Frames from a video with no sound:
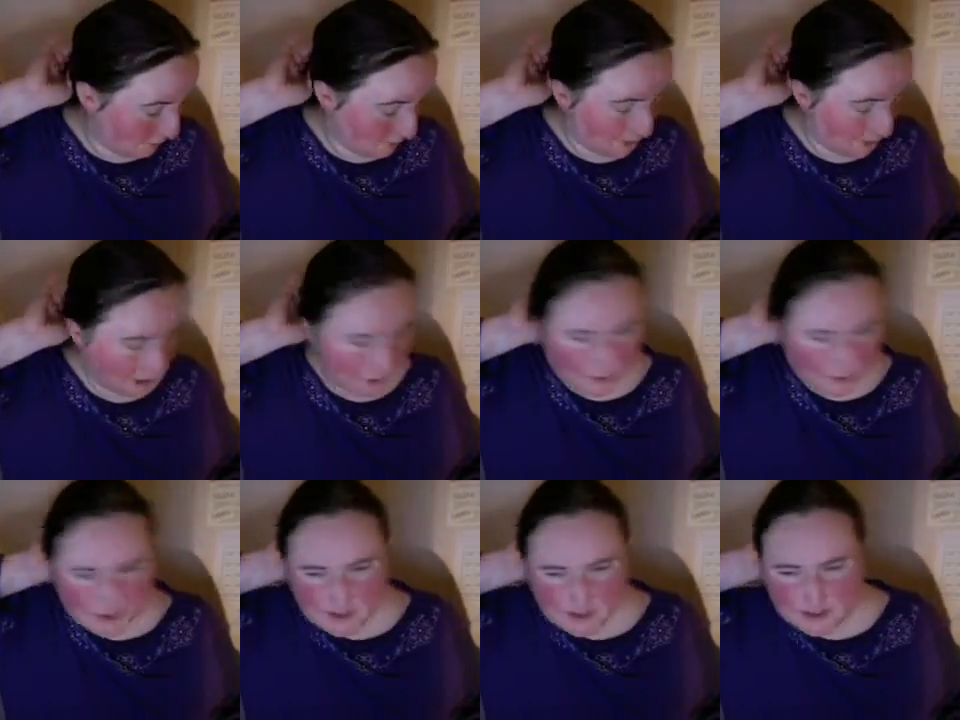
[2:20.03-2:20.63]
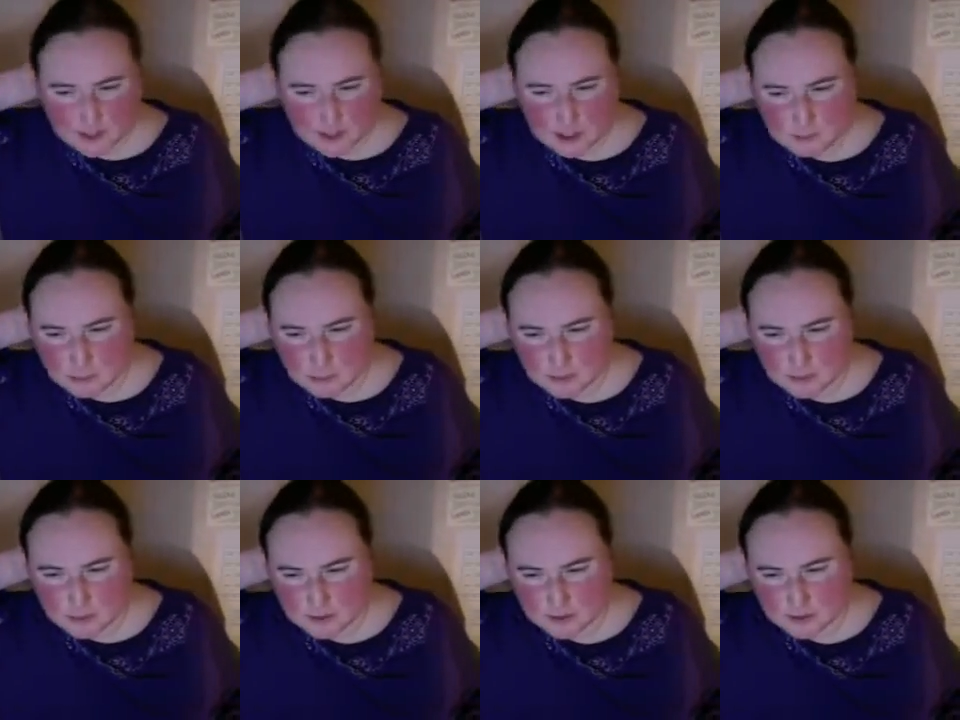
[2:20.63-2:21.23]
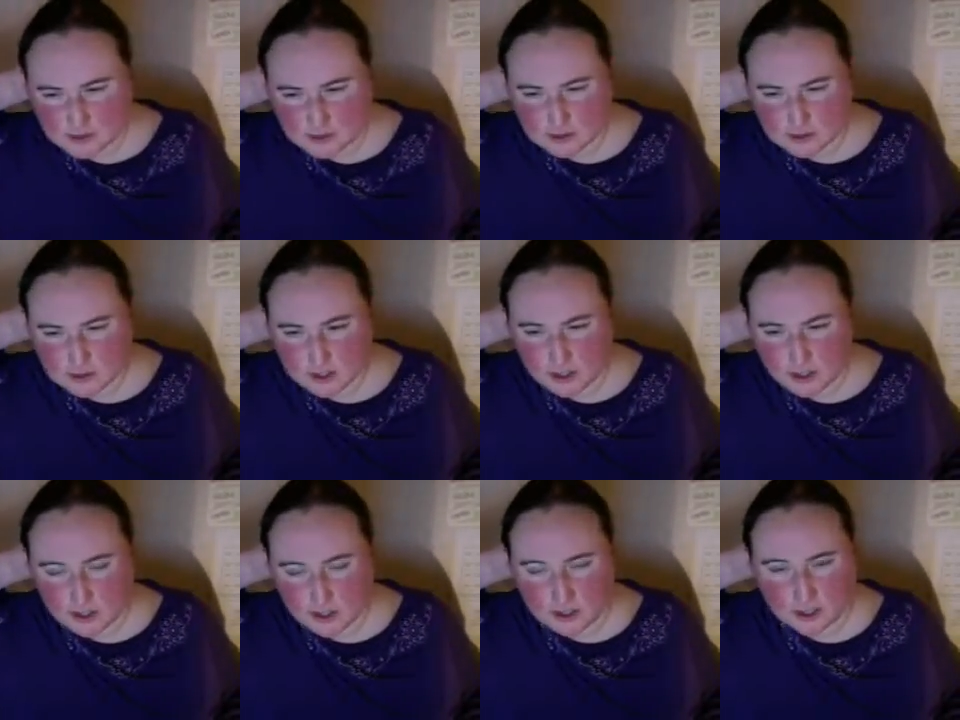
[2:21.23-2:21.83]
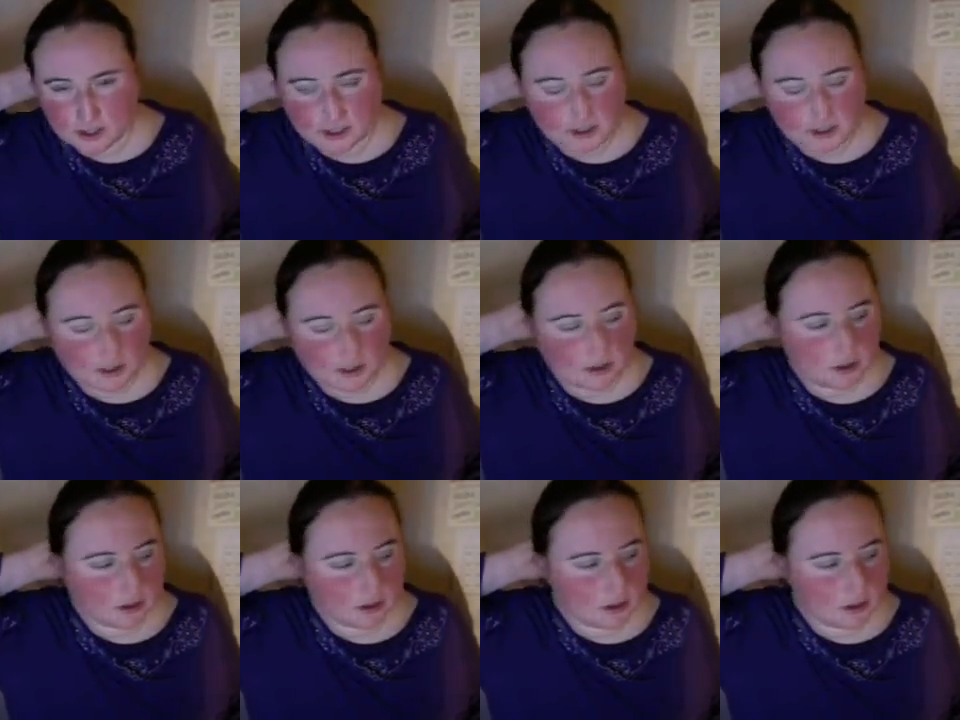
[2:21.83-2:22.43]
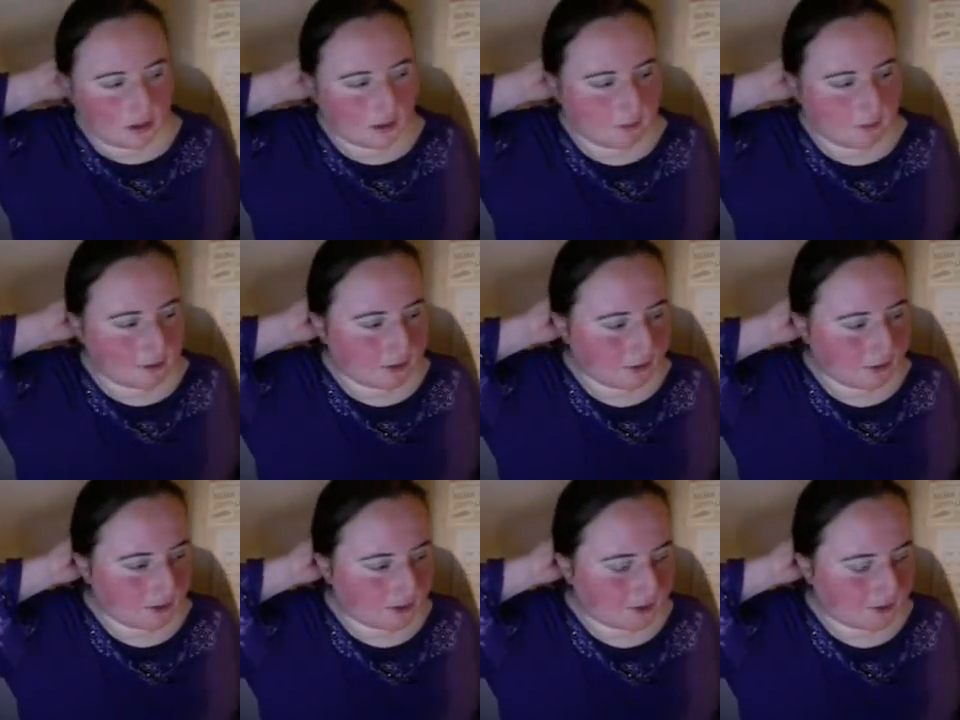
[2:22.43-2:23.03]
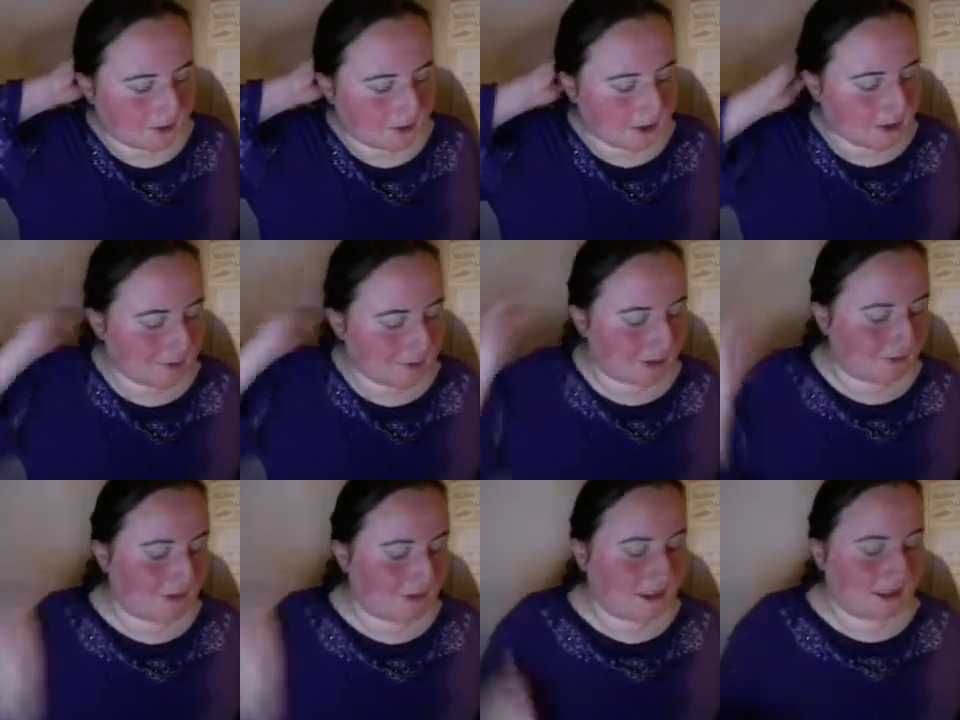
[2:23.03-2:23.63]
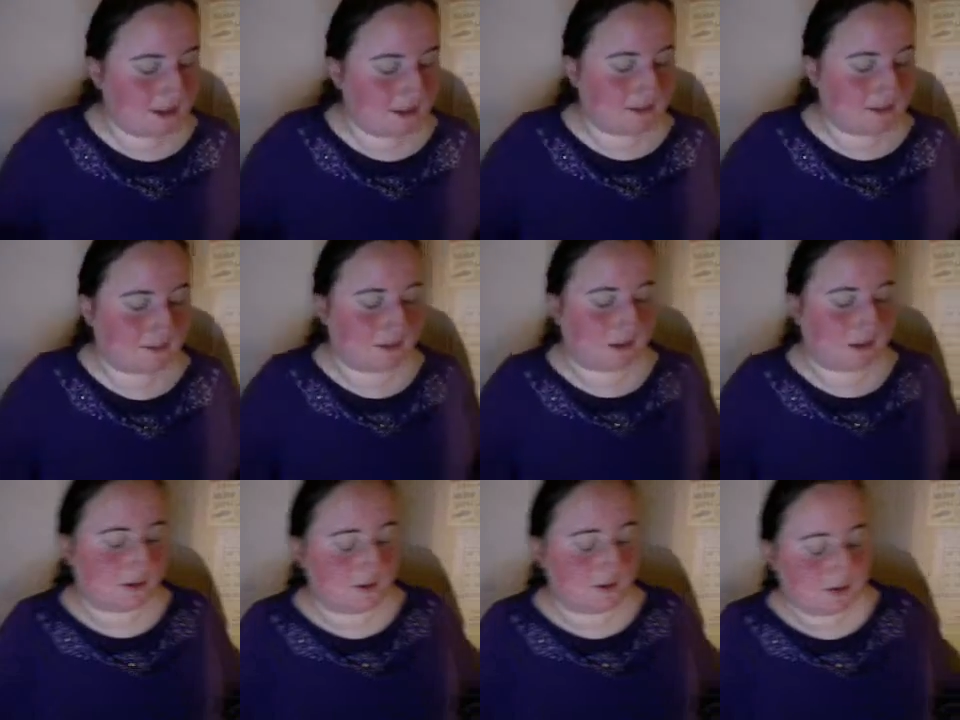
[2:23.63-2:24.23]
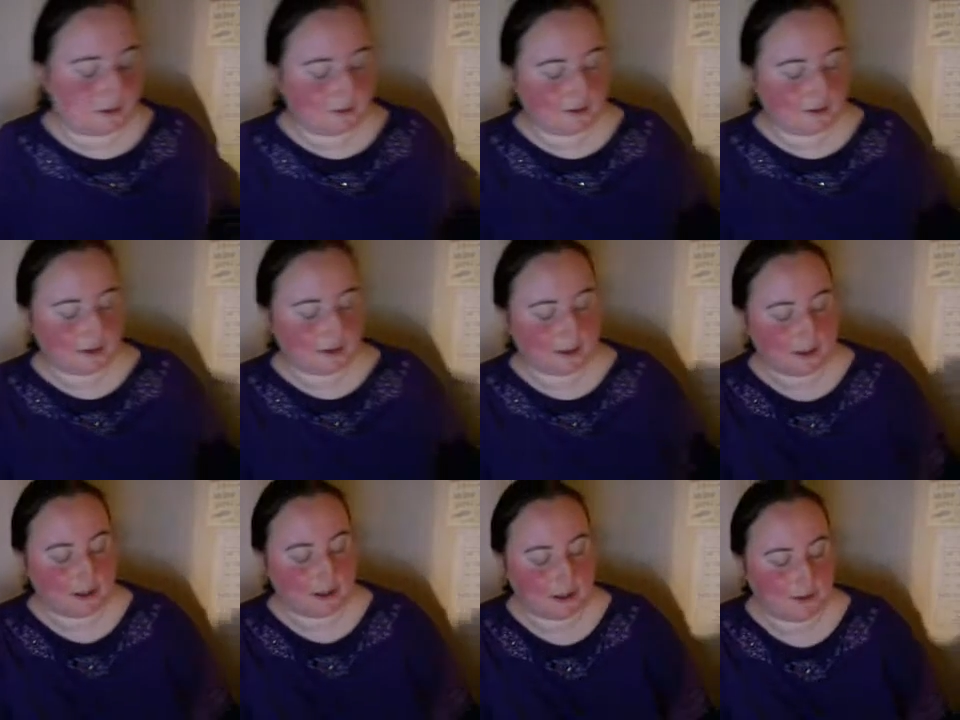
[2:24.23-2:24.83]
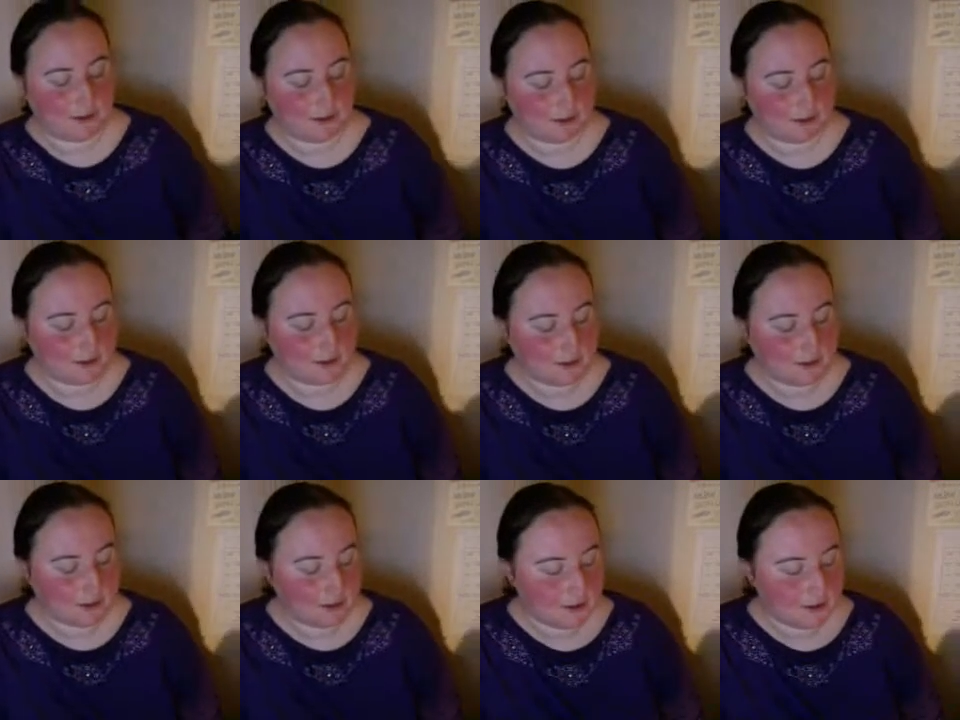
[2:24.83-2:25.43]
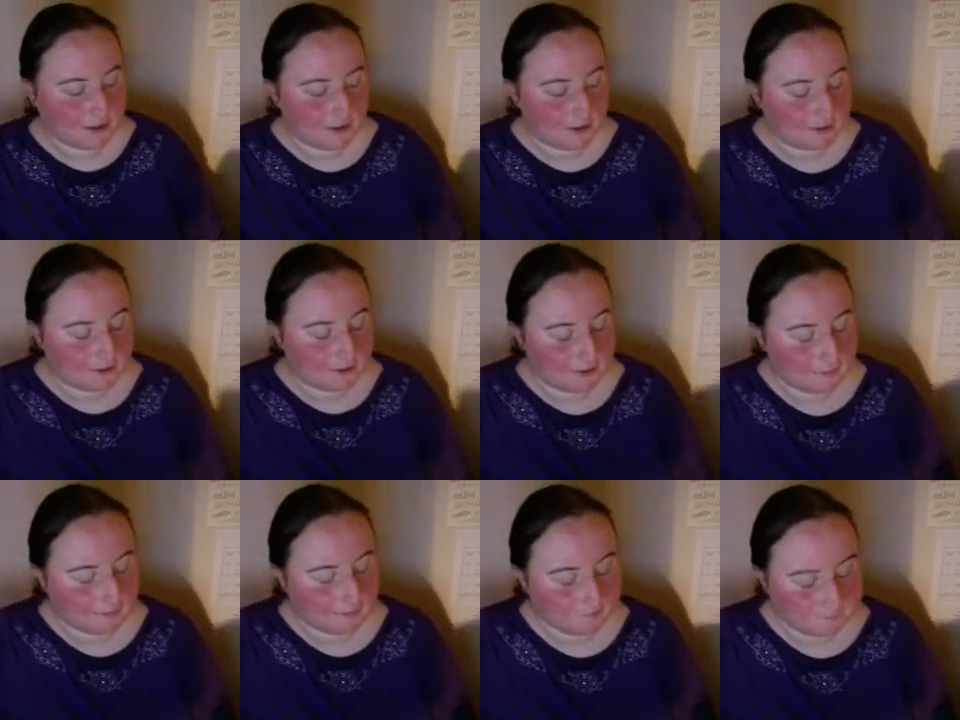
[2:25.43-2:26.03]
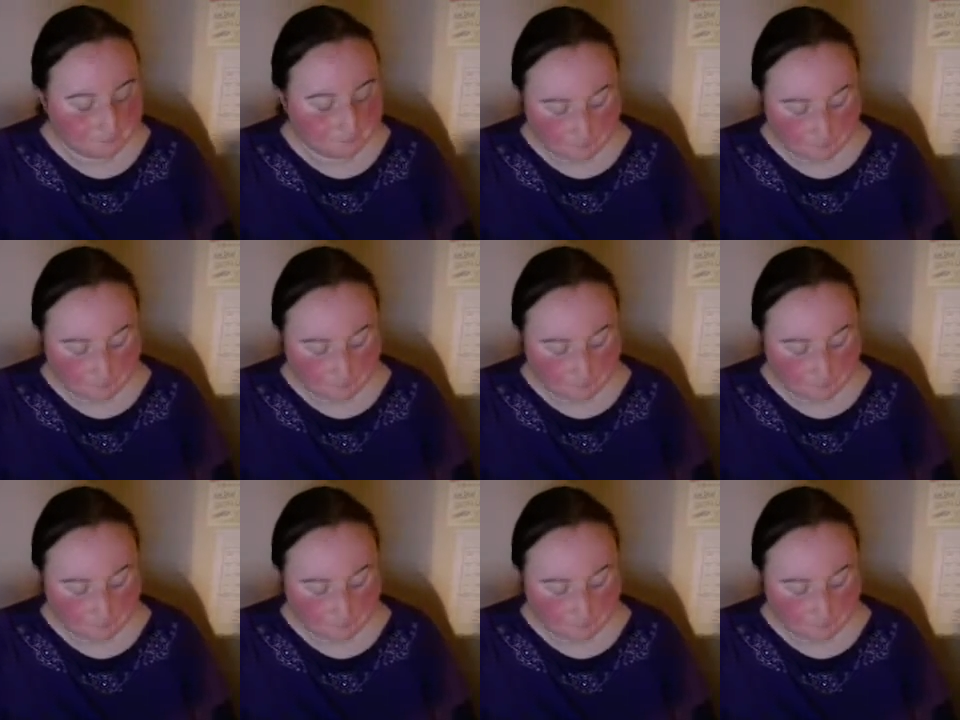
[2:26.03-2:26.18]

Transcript: But I always get books and I'll think, oh, I'm so excited about reading this book, I want to read it now. And yeah.